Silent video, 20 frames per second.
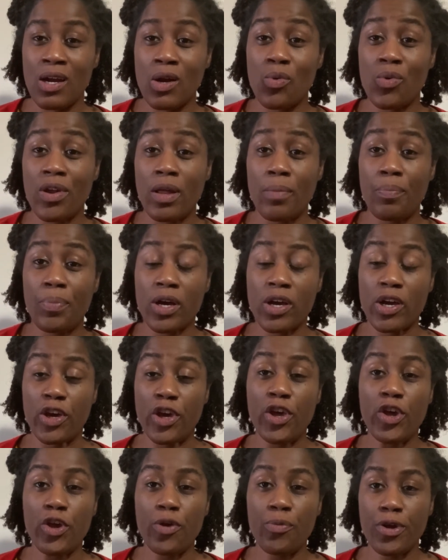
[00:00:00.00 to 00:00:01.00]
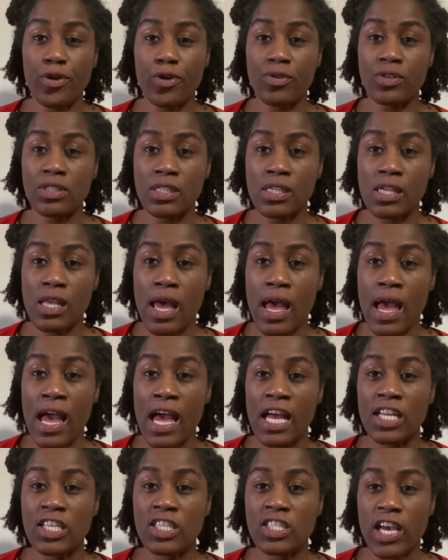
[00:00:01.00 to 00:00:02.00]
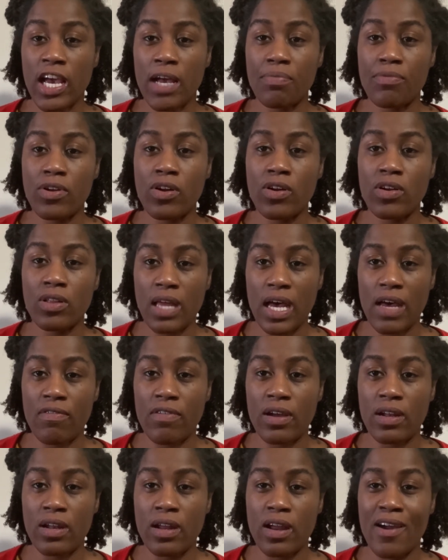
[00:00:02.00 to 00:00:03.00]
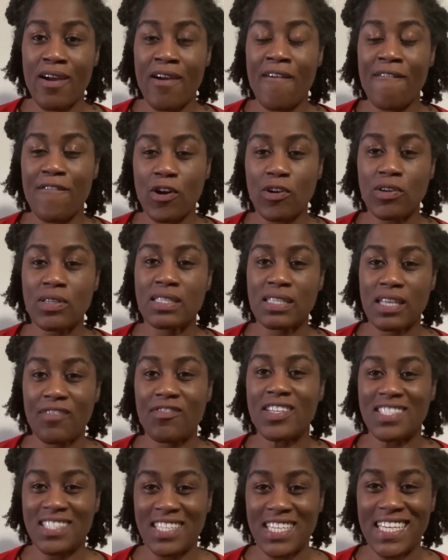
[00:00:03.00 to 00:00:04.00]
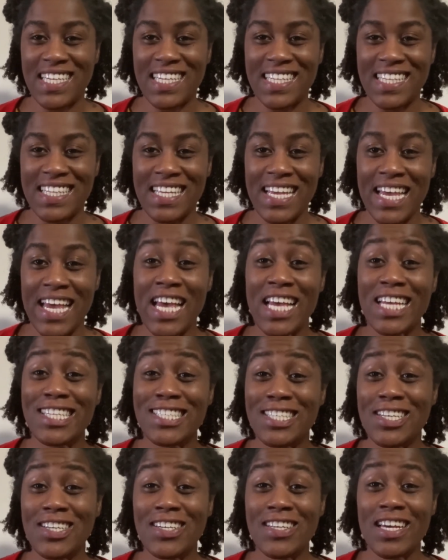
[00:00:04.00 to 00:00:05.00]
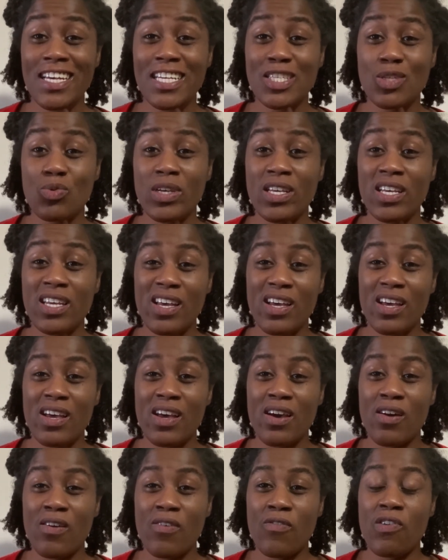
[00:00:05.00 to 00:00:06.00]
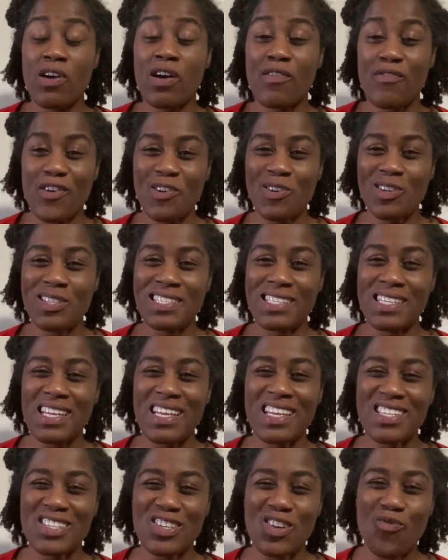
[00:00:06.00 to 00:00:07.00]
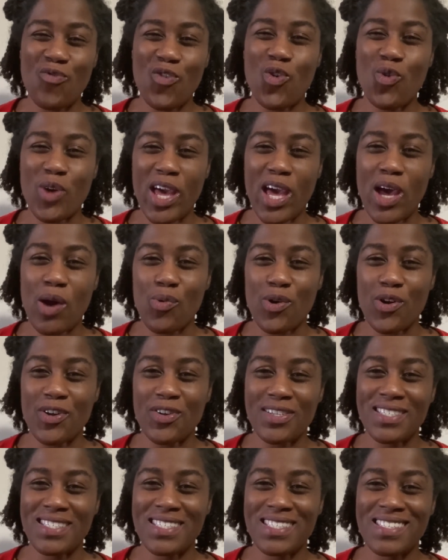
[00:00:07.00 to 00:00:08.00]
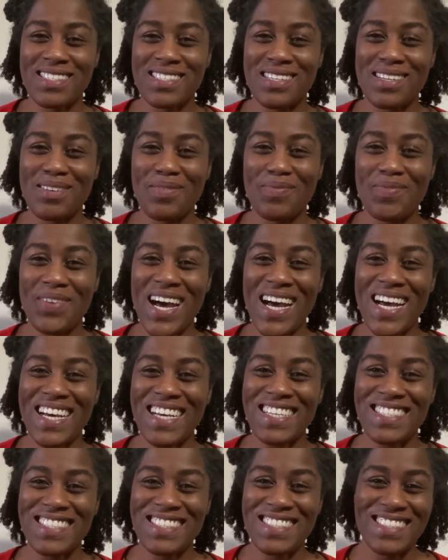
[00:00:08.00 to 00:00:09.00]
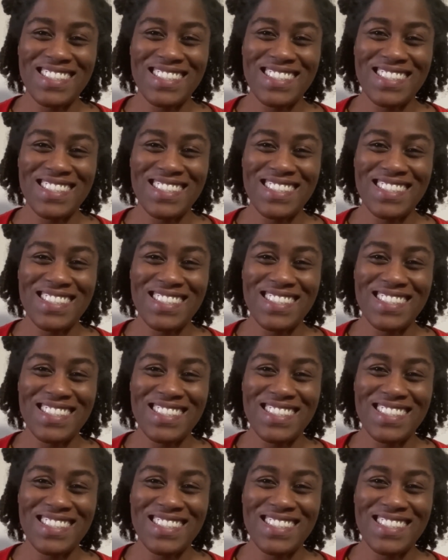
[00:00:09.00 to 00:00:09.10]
We're in the book of Hebrews, chapter 11, verse 17. See you next week for a verse and some vocab words. Bye.